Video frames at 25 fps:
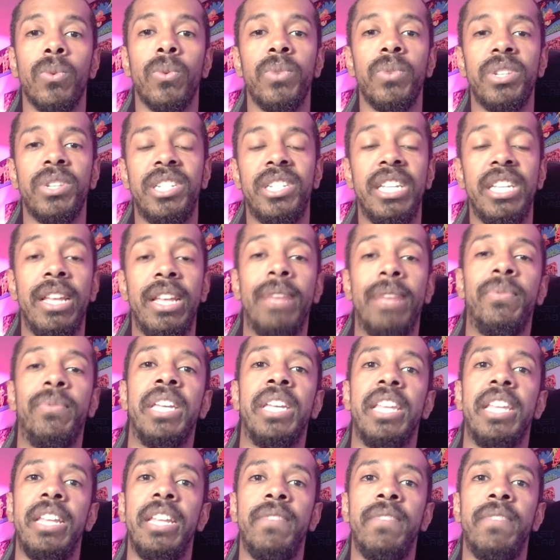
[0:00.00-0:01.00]
So we're going to see if
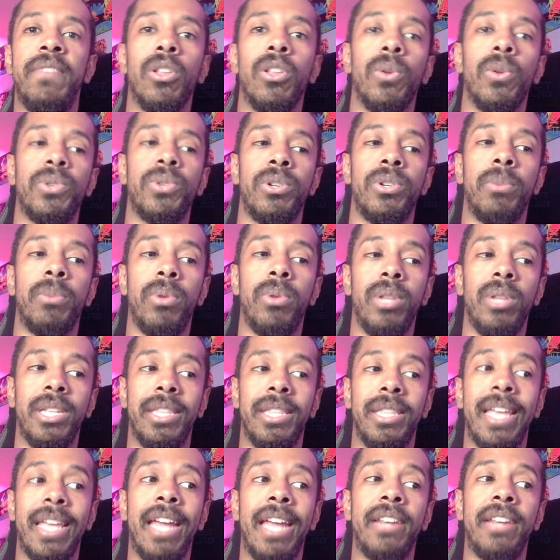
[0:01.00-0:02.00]
we can get even closer to
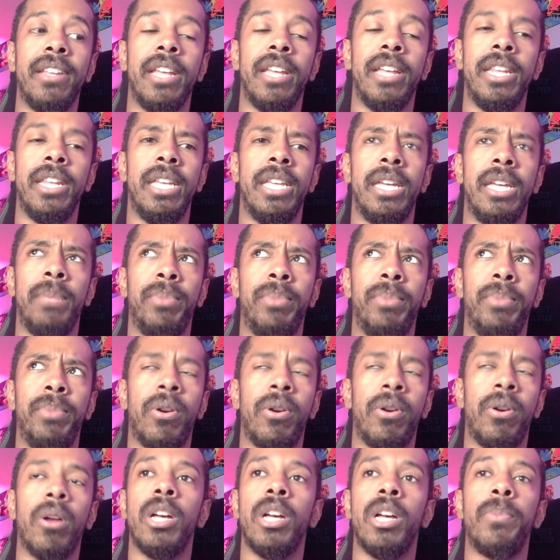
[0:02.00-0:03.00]
pulling that. And then,
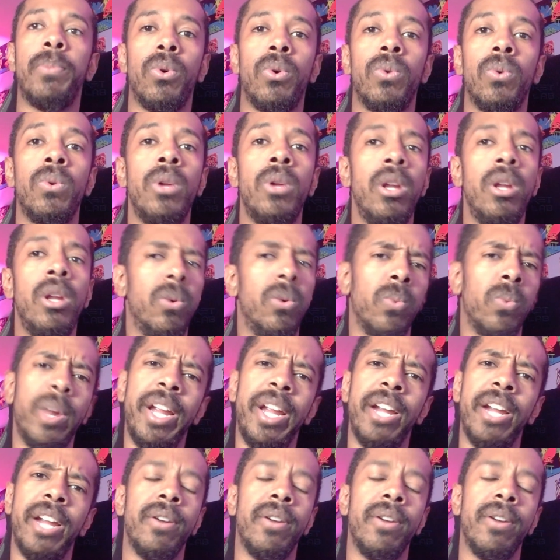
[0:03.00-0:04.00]
but there are a couple
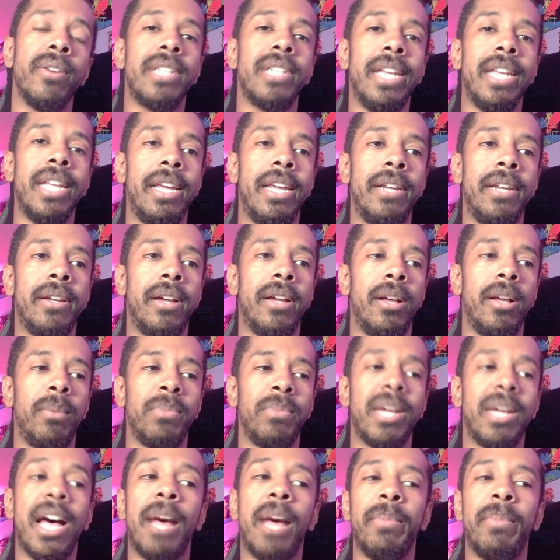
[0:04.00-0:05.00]
rares and
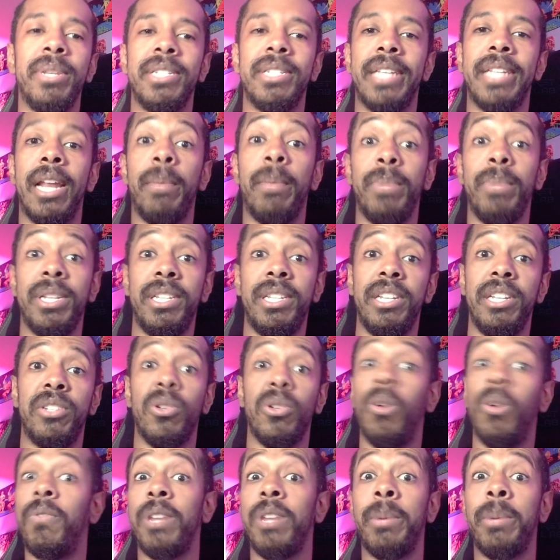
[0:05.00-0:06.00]
um, commons that I'm
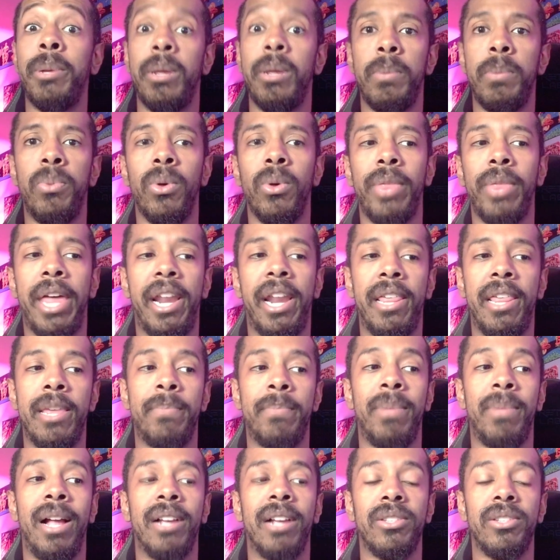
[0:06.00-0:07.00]
missing. So hopefully I'll be able to pull that out
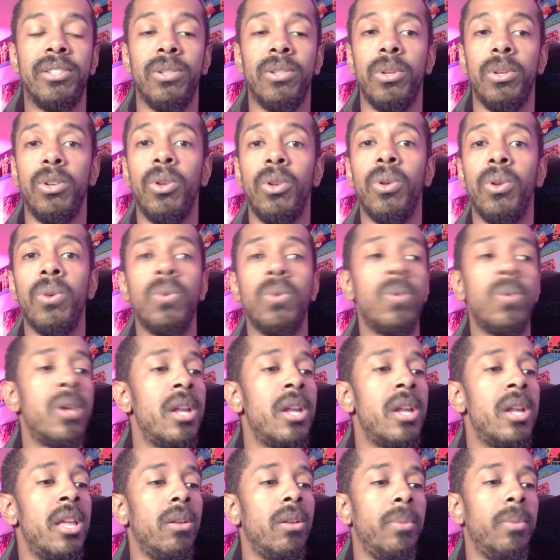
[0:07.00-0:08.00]
of that box. So the
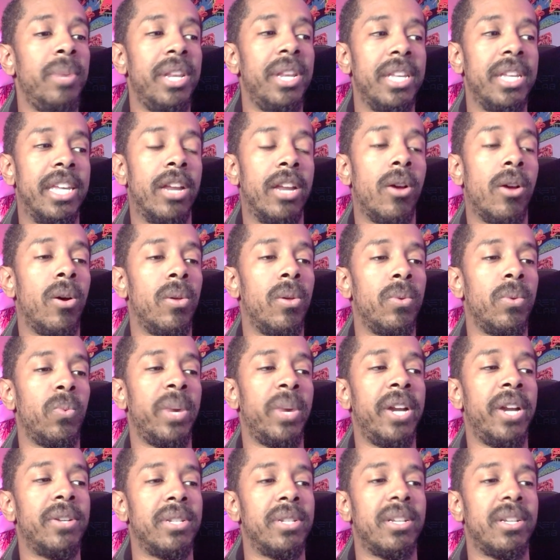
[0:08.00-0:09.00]
goal will be to get all
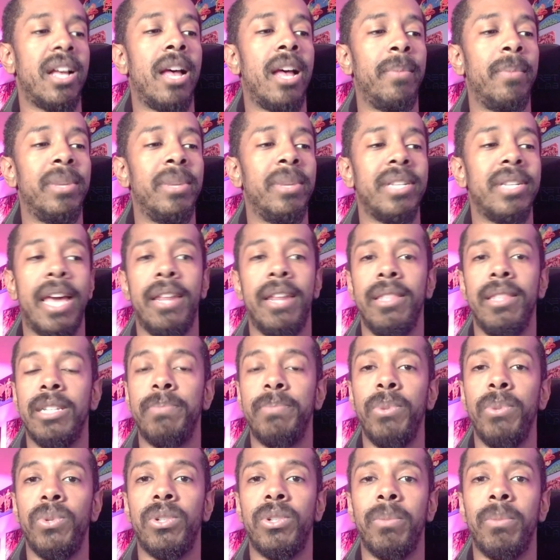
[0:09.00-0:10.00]
the rares and commons out
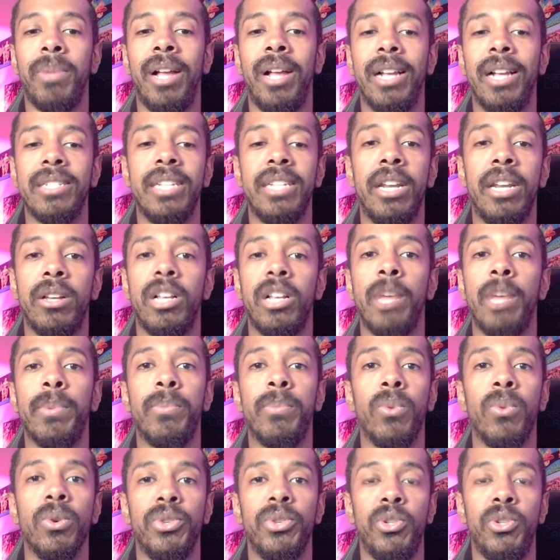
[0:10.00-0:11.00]
of this booster box and a
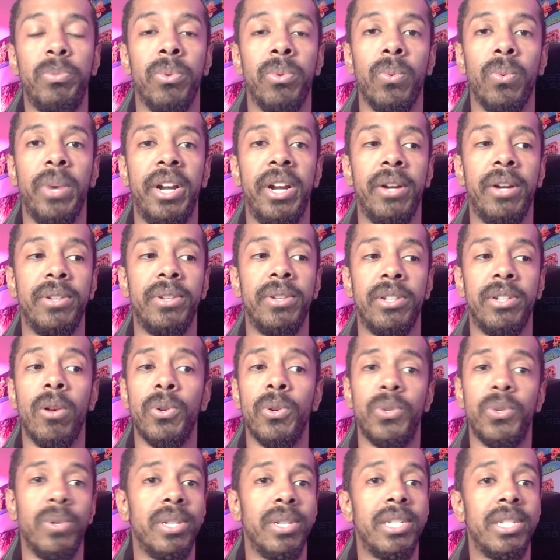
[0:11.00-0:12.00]
couple more super rares
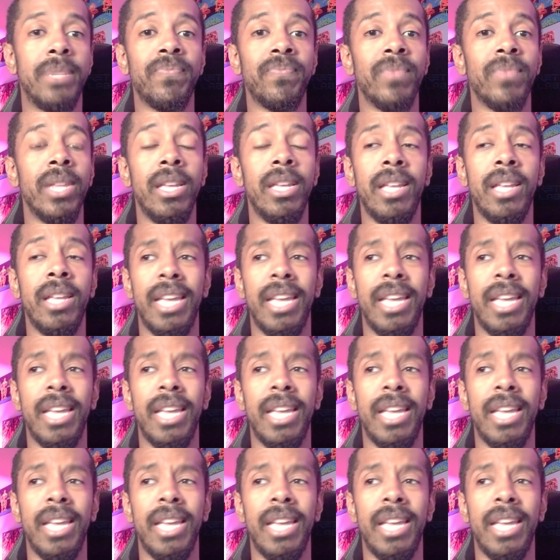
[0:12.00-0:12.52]
and ultras